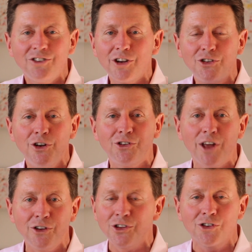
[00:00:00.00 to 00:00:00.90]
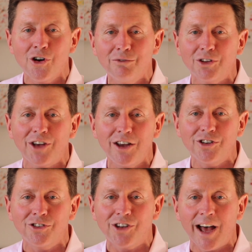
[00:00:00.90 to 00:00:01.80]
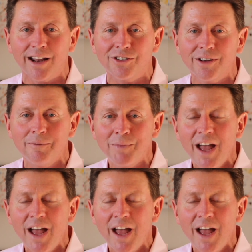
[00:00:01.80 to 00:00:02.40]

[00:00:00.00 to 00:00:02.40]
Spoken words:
Just use those as conversation starters.